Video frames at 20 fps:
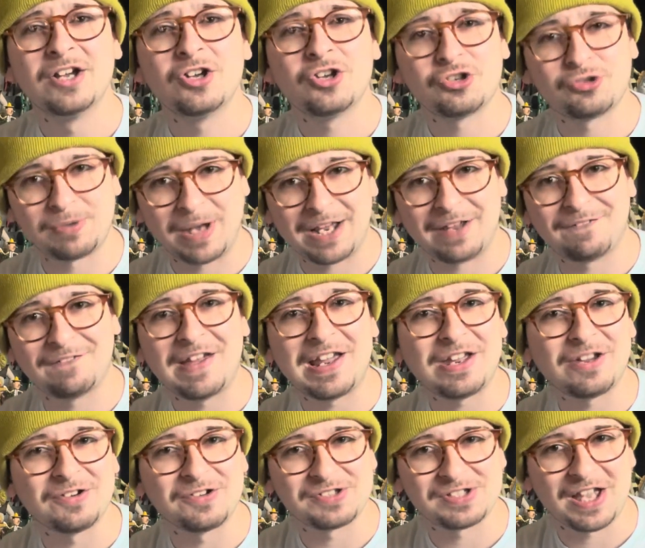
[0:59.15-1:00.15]
Shrek
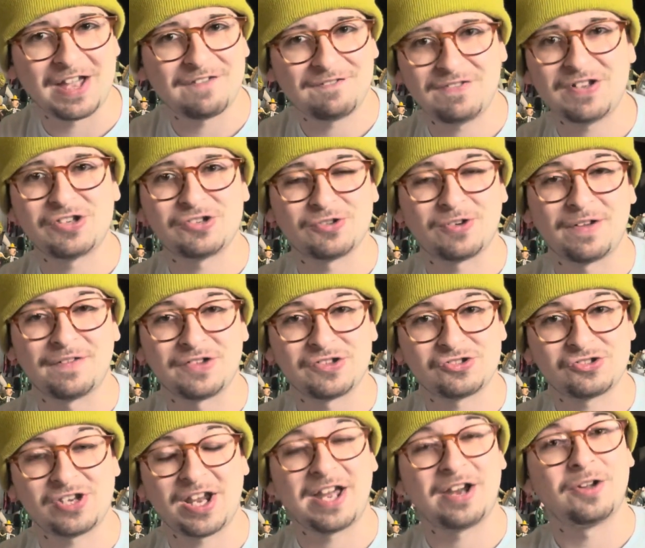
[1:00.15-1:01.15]
figures I feature on this
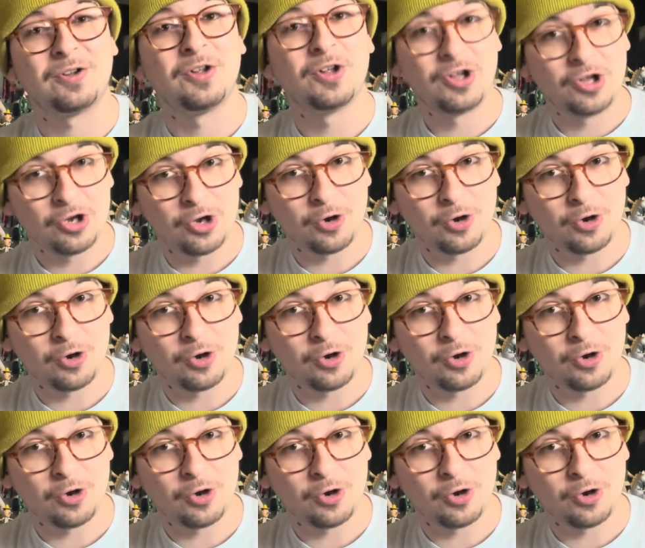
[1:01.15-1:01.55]
channel